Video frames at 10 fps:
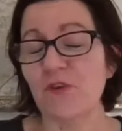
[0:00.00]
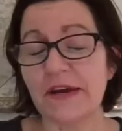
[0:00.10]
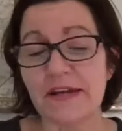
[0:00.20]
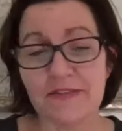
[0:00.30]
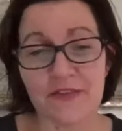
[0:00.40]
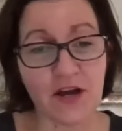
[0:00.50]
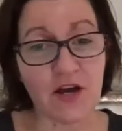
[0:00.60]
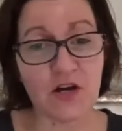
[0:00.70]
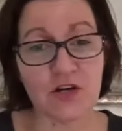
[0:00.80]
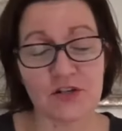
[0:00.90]
right at the
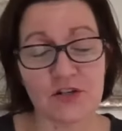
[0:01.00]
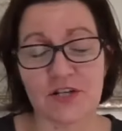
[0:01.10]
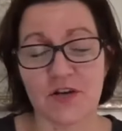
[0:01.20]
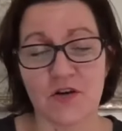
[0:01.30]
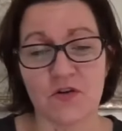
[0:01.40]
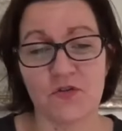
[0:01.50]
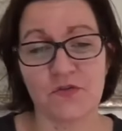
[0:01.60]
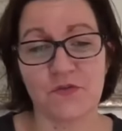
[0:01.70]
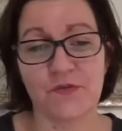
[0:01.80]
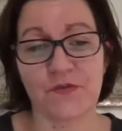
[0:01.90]
heart
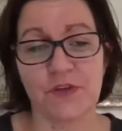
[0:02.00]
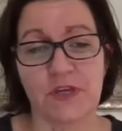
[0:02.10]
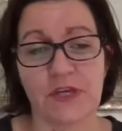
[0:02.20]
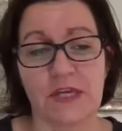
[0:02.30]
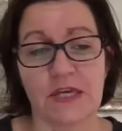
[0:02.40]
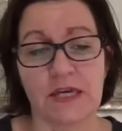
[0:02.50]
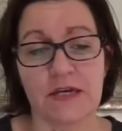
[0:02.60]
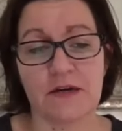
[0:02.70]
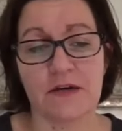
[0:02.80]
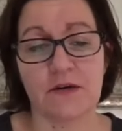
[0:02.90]
of
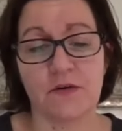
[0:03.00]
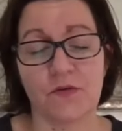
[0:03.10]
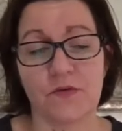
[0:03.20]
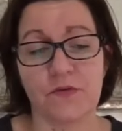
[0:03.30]
uh,